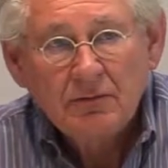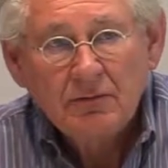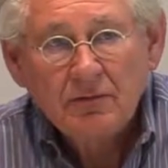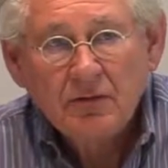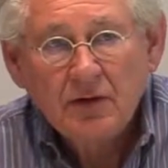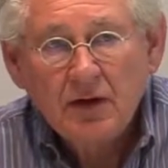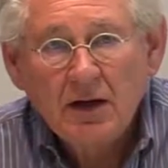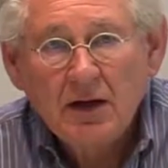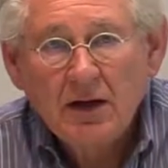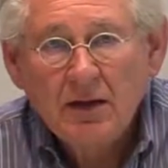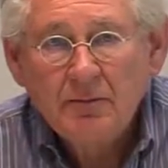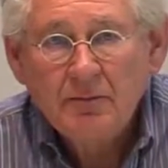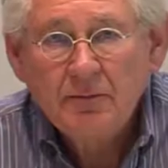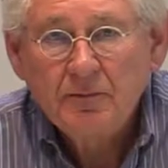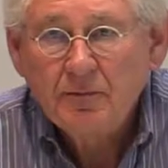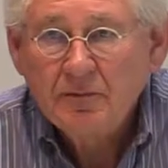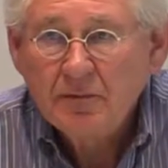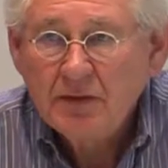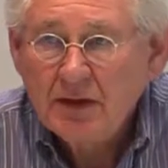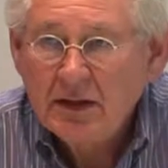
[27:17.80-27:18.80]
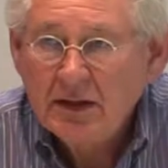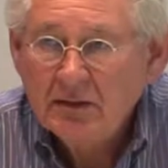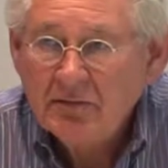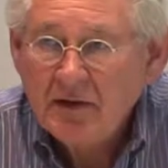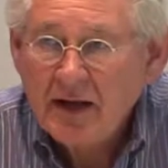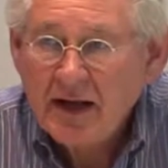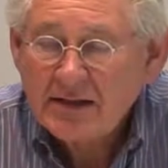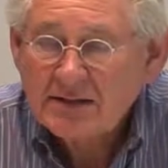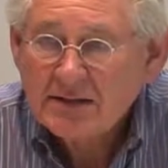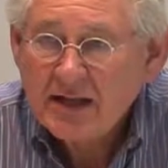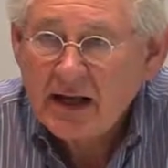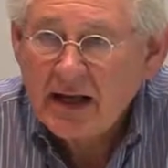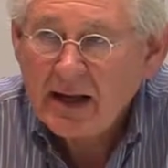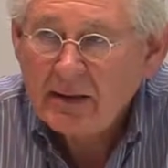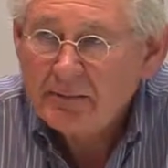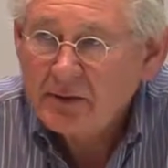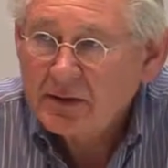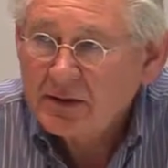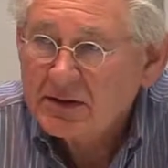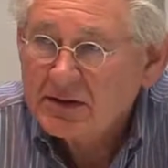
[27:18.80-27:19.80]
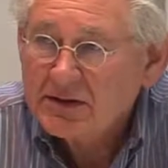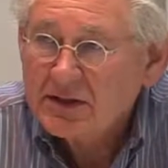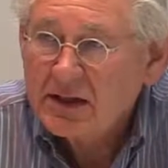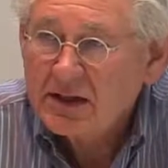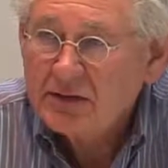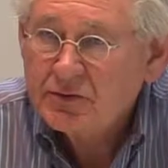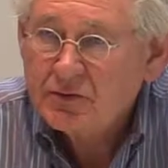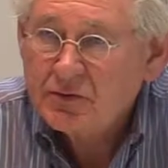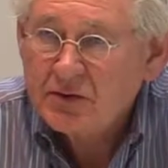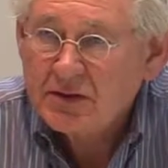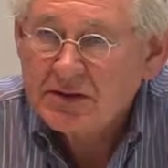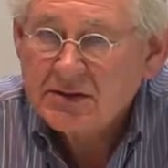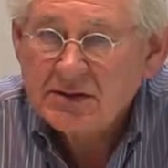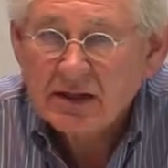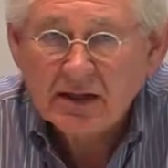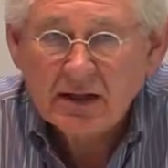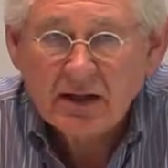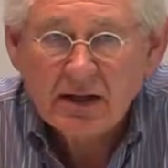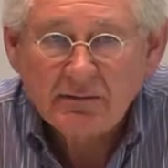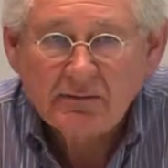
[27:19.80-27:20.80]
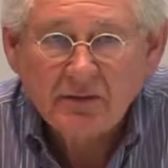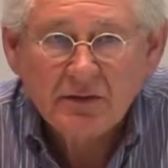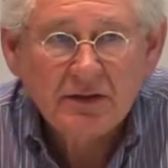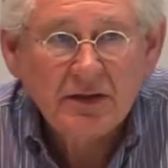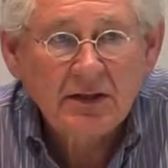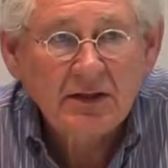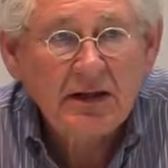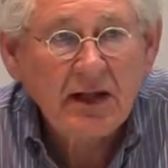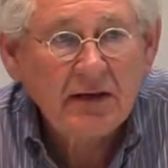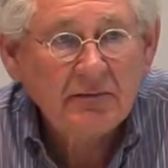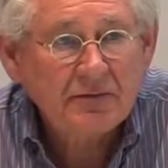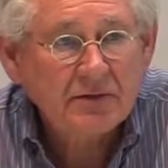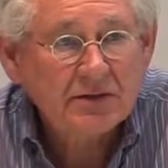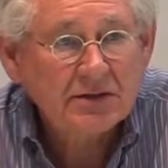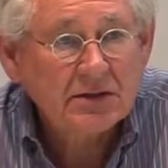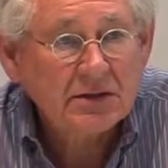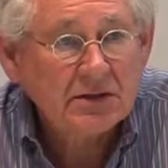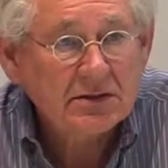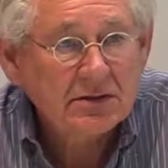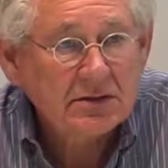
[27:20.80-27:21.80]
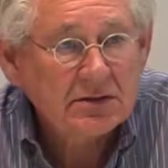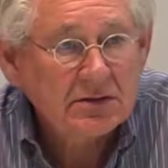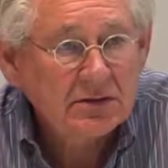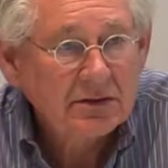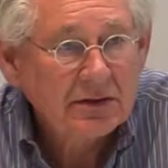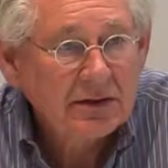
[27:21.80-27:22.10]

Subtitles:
from the advanced capitalist countries that covered the deficits